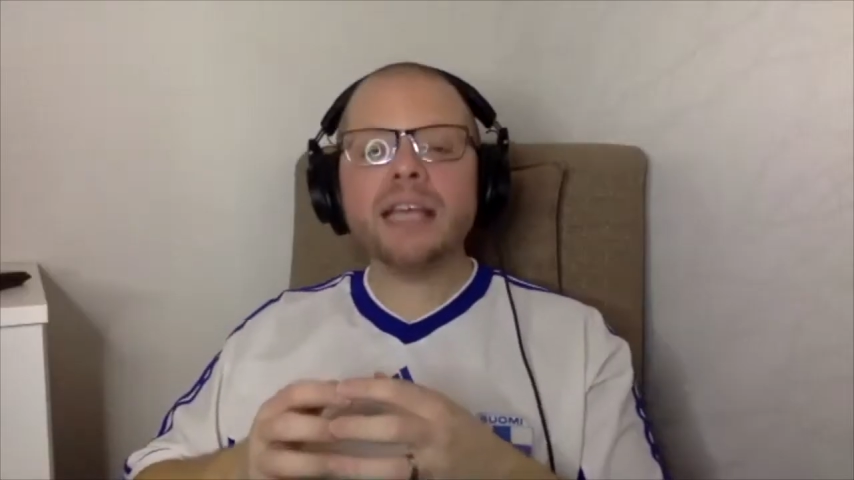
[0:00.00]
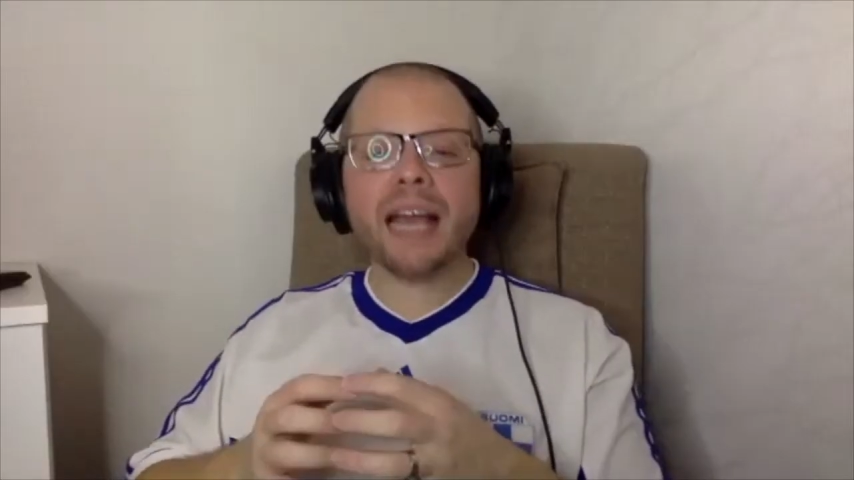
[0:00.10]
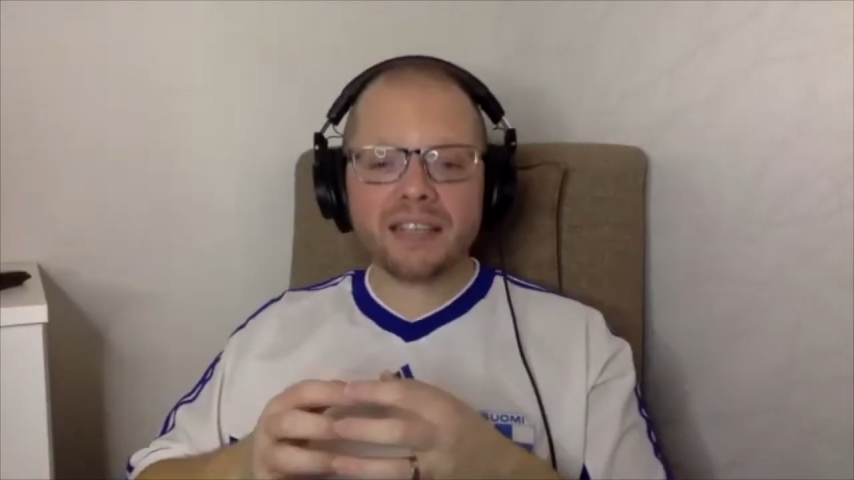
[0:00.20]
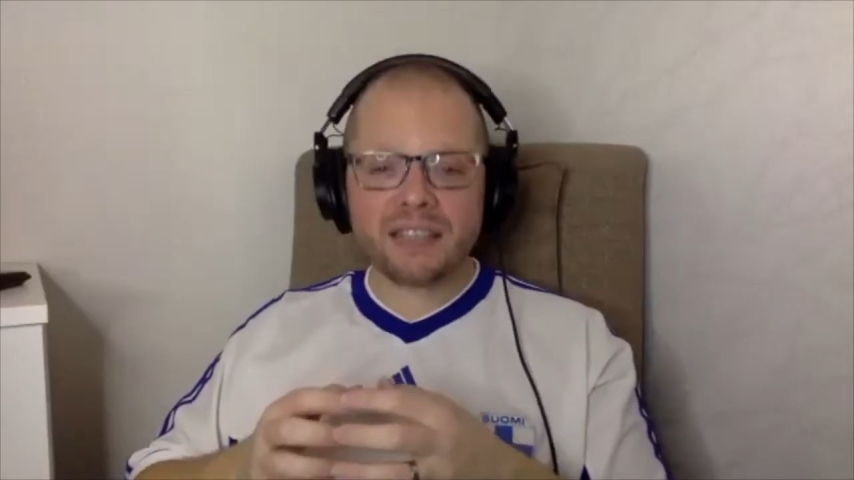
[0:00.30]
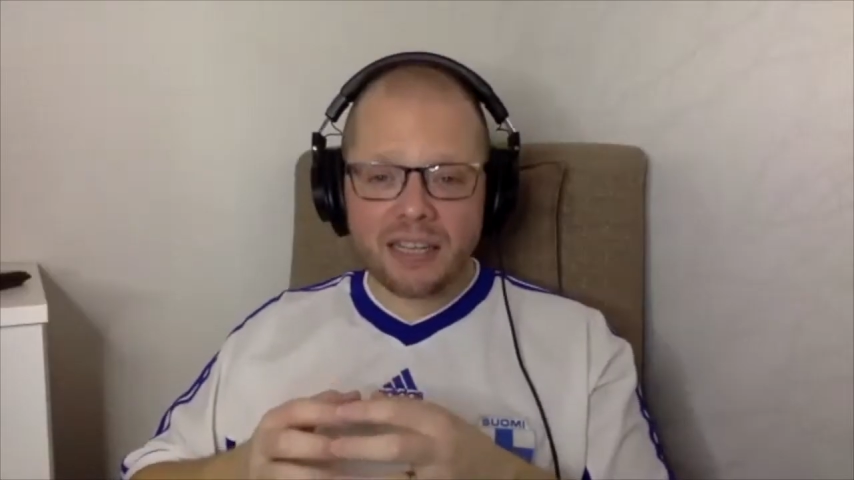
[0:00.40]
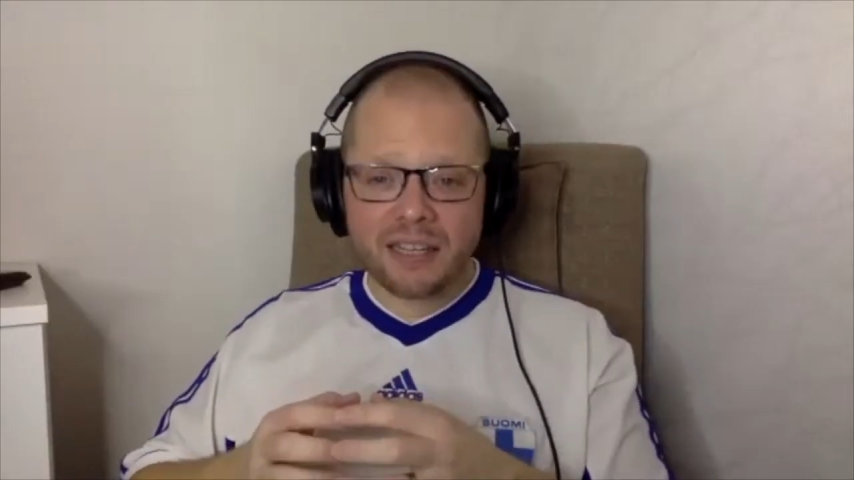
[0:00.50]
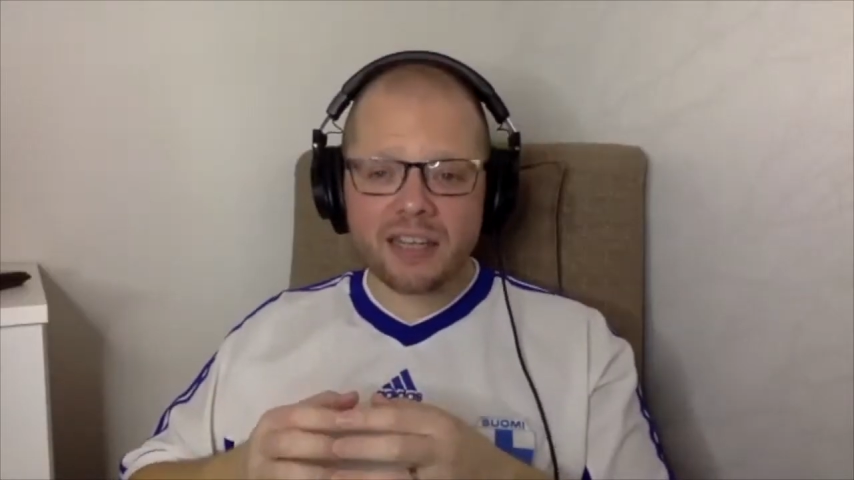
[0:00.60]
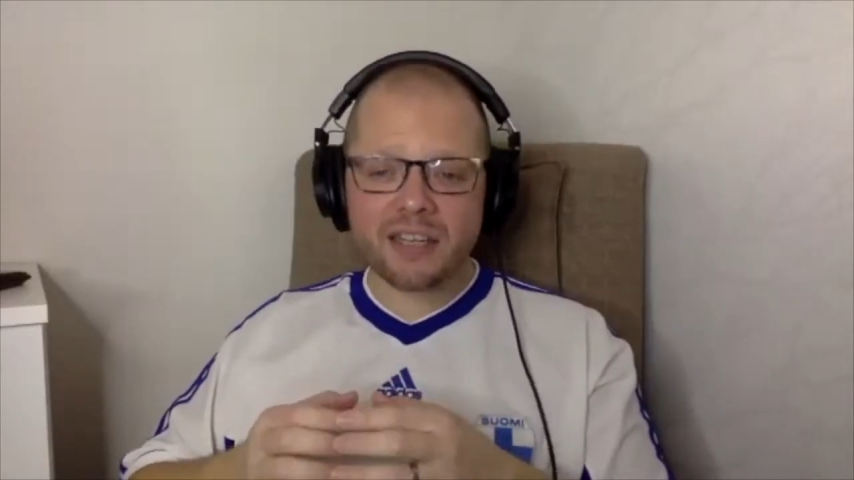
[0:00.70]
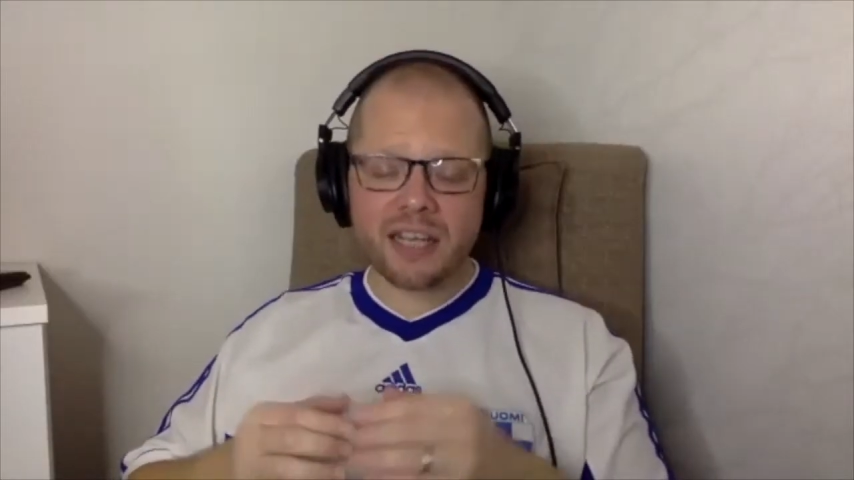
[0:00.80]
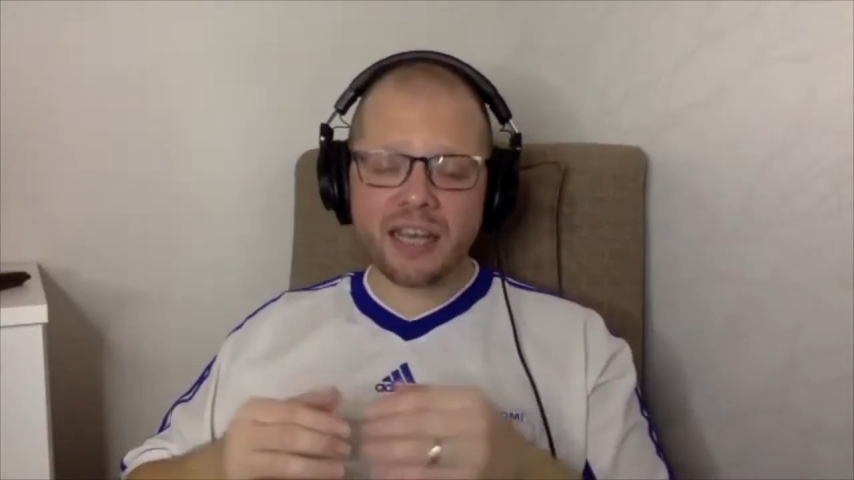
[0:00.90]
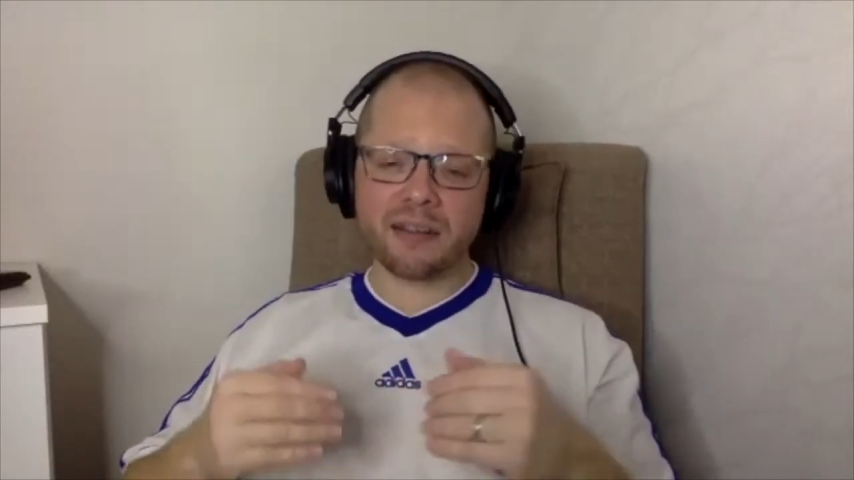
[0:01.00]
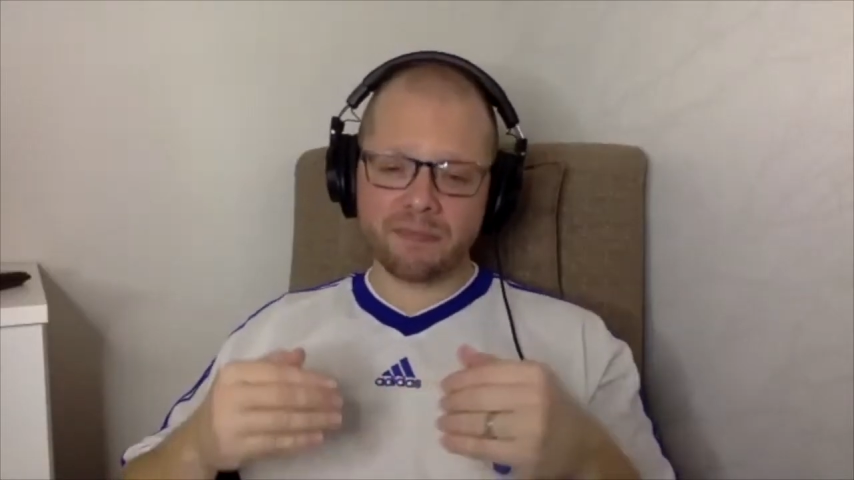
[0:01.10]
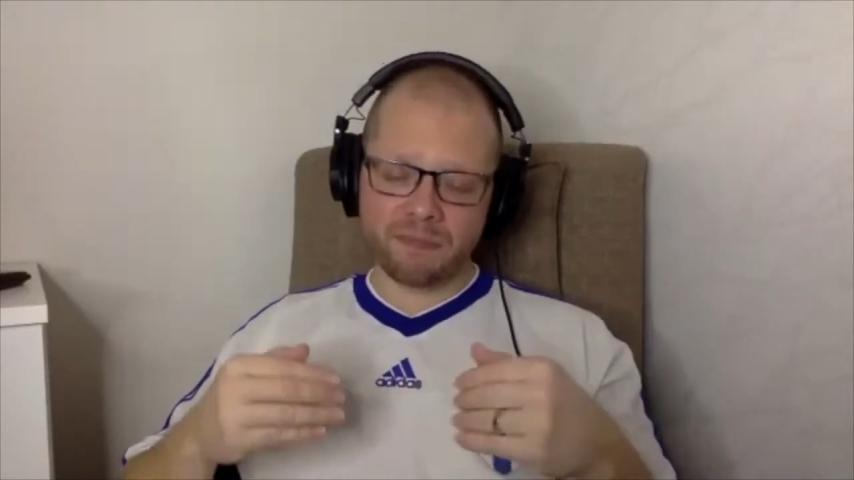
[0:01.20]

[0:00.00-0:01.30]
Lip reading: Yes, they did. Yeah,